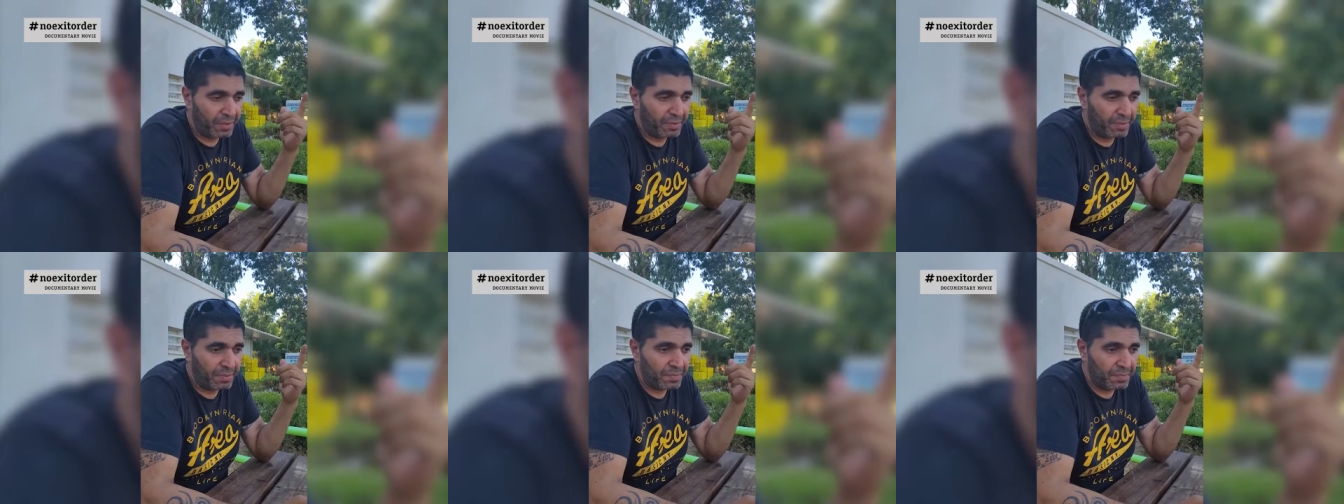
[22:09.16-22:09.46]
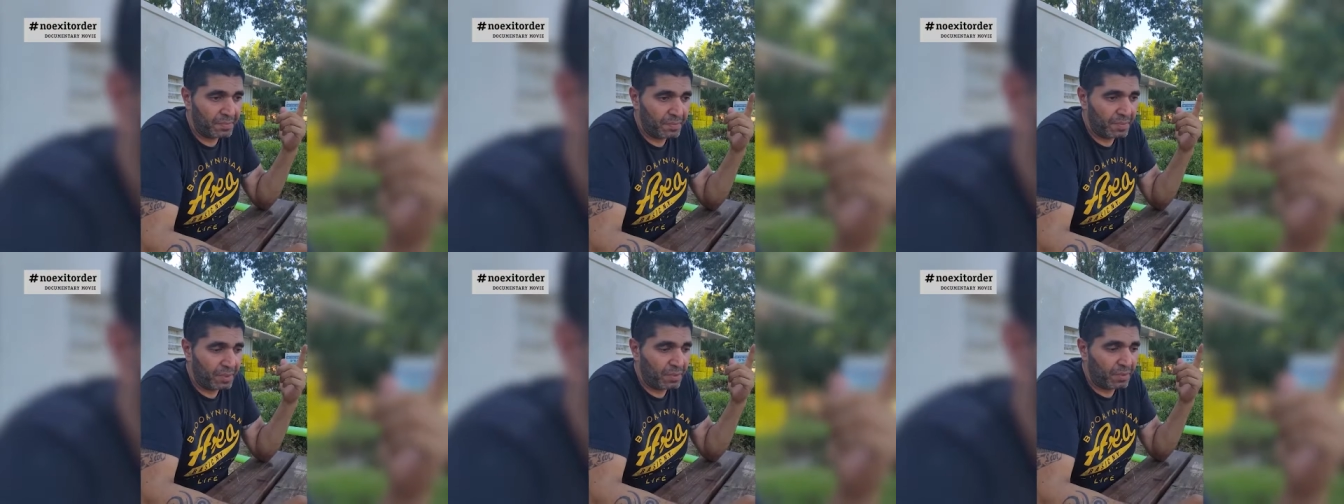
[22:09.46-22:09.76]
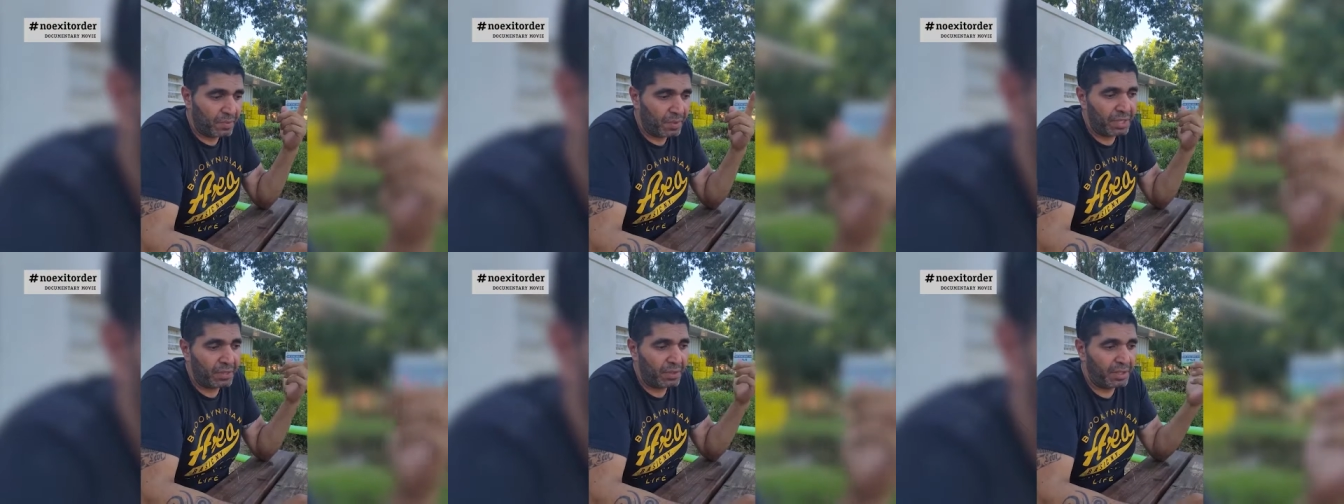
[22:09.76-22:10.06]
Yeah.
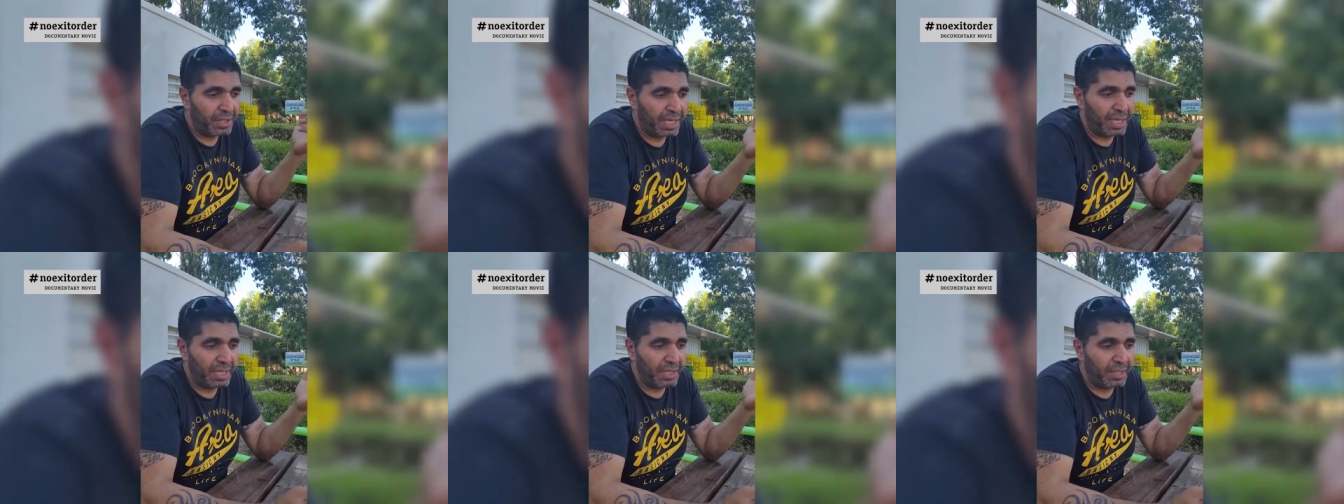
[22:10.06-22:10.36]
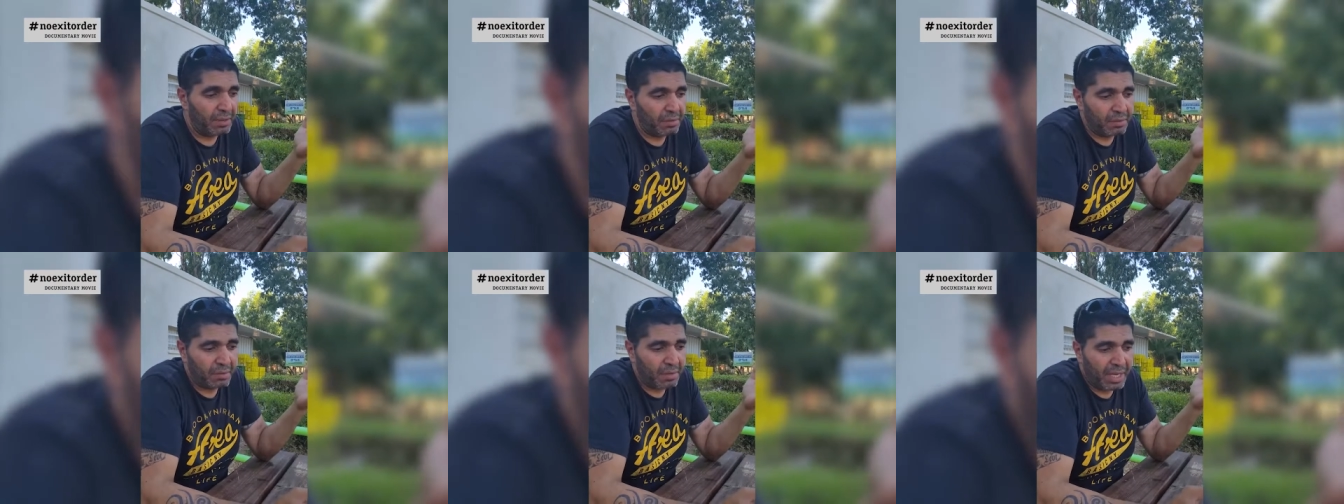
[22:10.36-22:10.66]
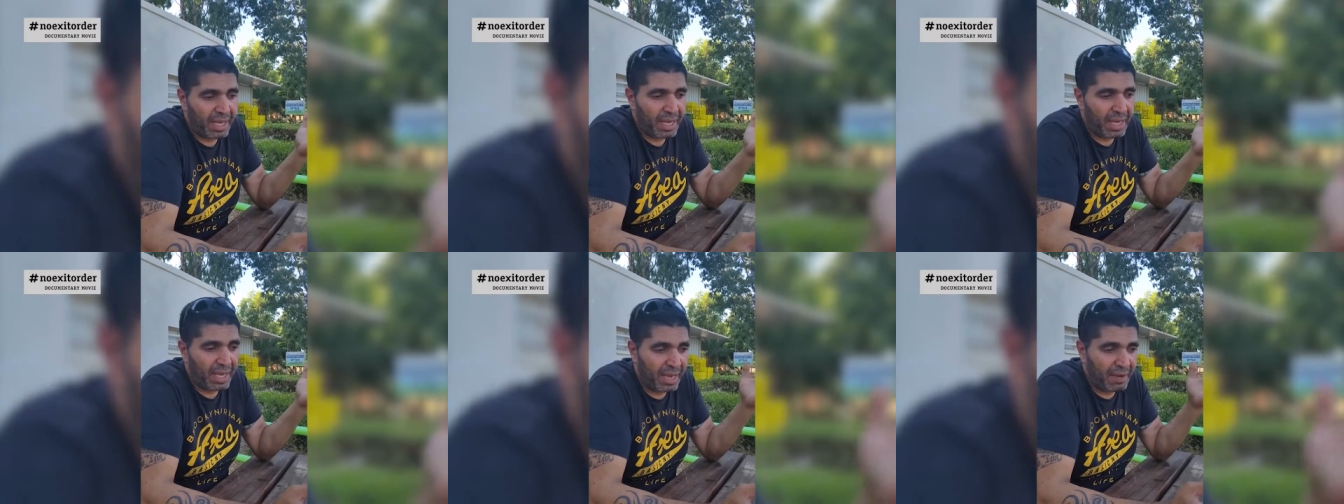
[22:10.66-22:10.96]
When you're
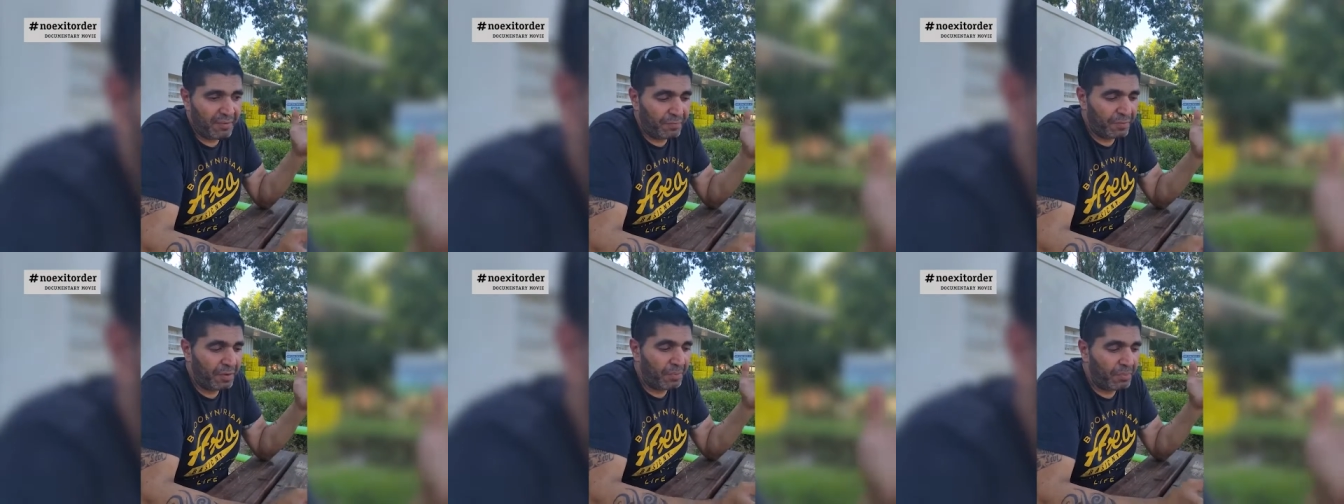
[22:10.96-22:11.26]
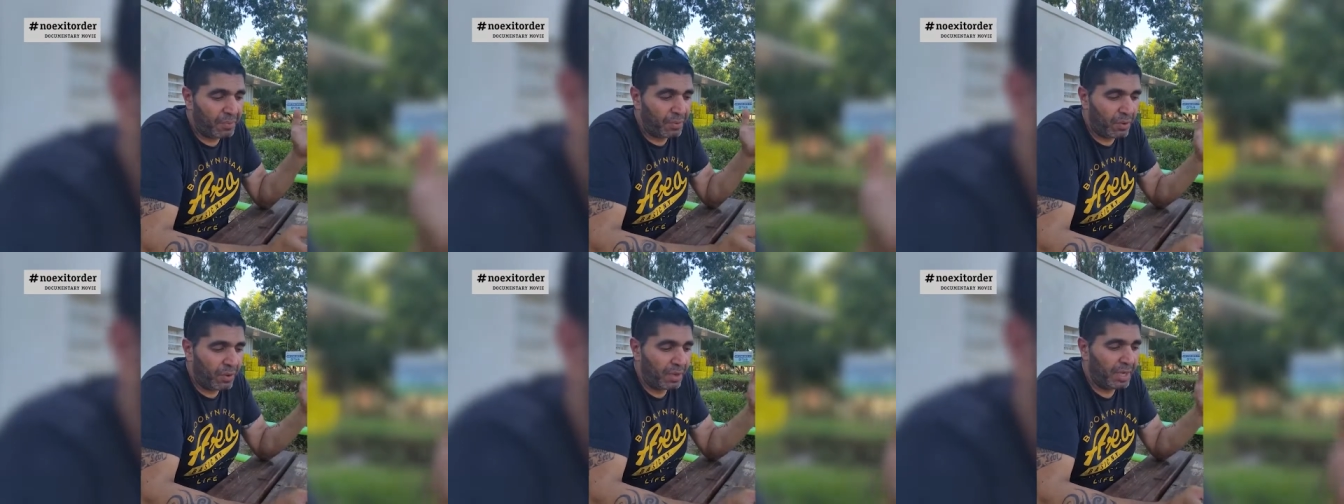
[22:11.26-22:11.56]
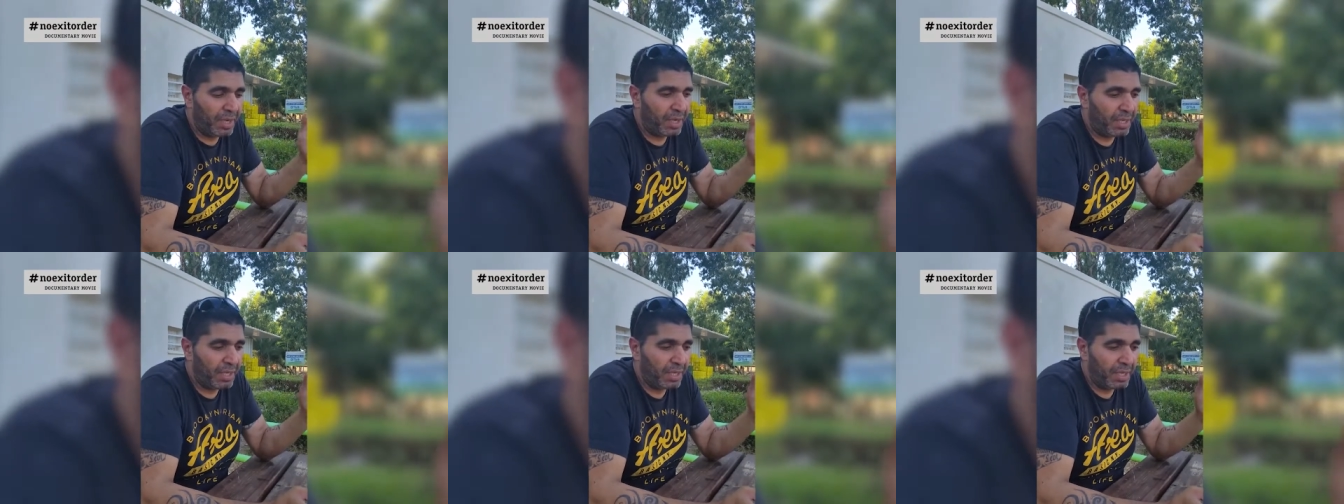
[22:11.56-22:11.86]
19, every
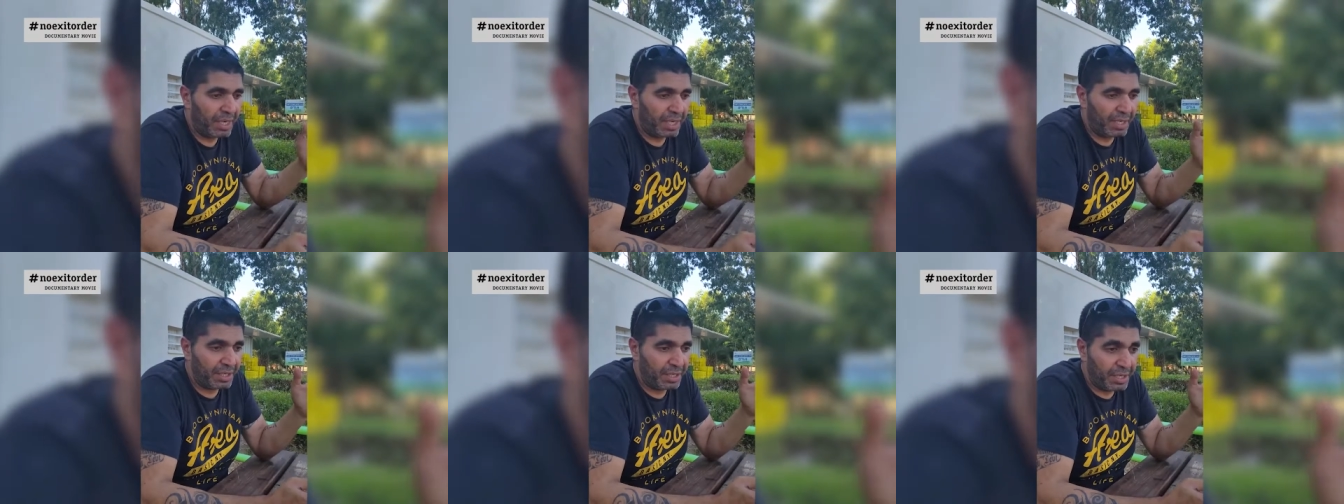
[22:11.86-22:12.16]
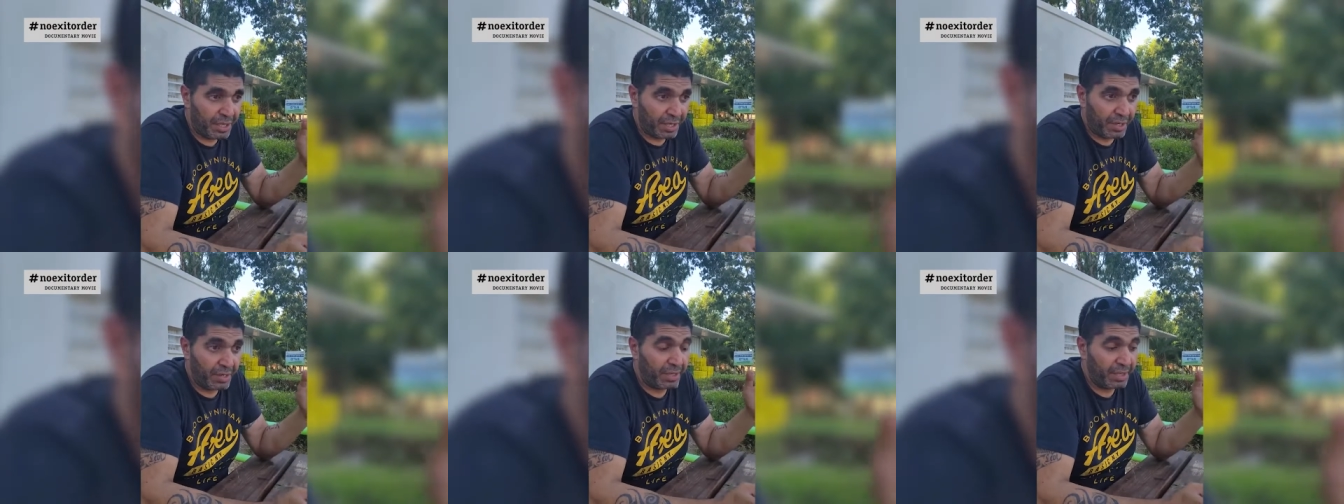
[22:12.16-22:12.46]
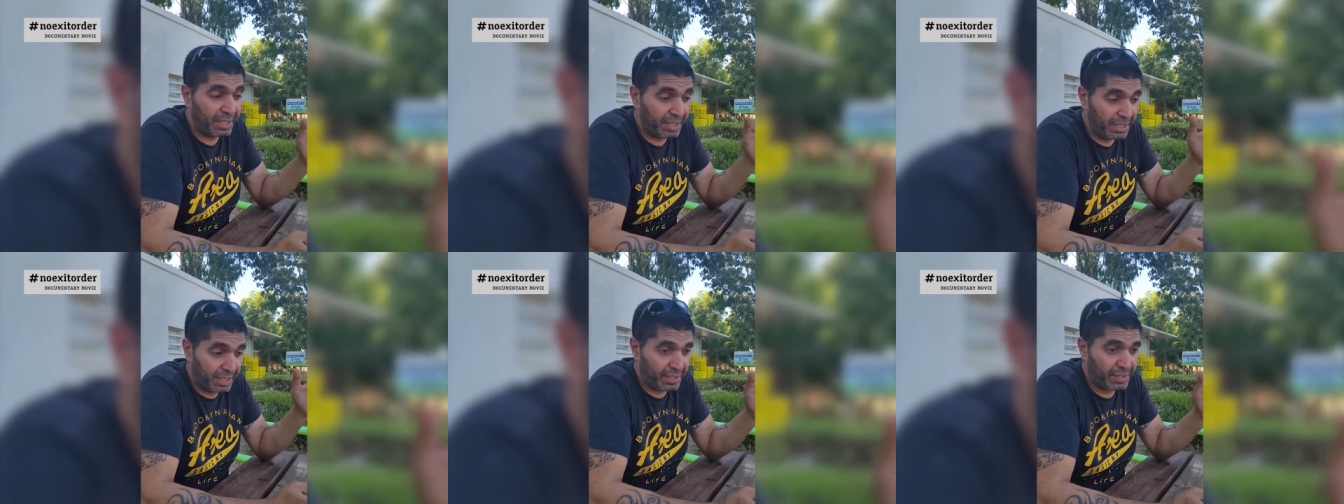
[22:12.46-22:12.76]
boy and
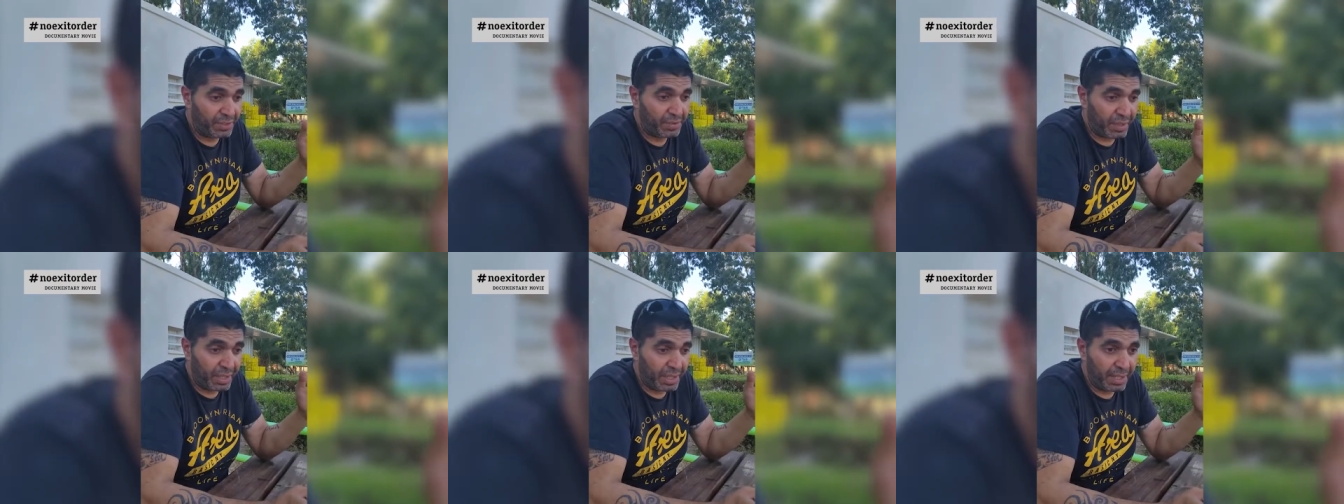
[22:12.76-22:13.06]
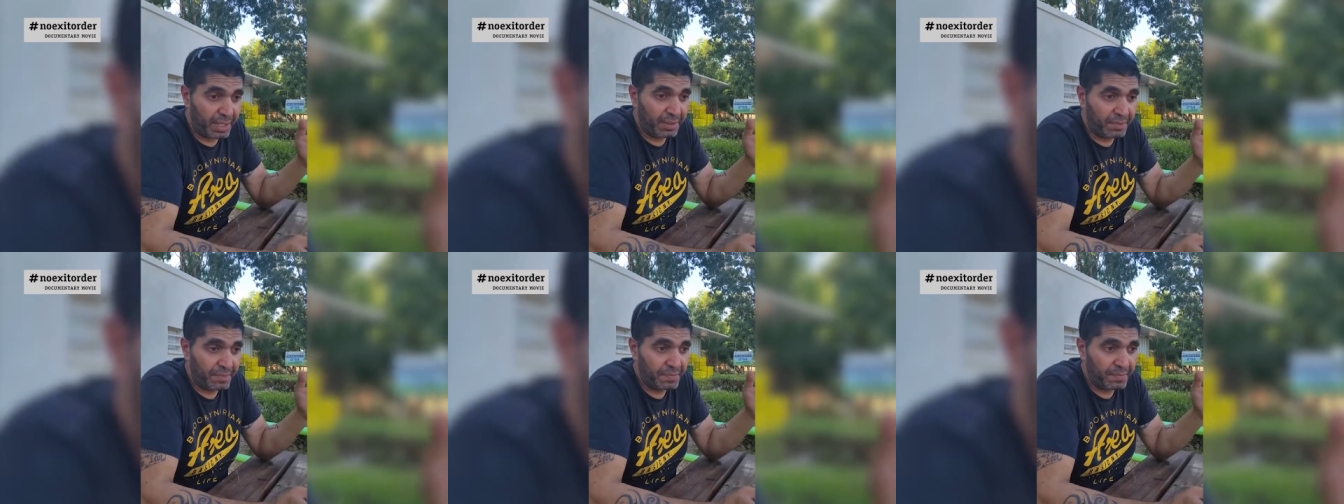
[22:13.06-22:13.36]
girl in Israel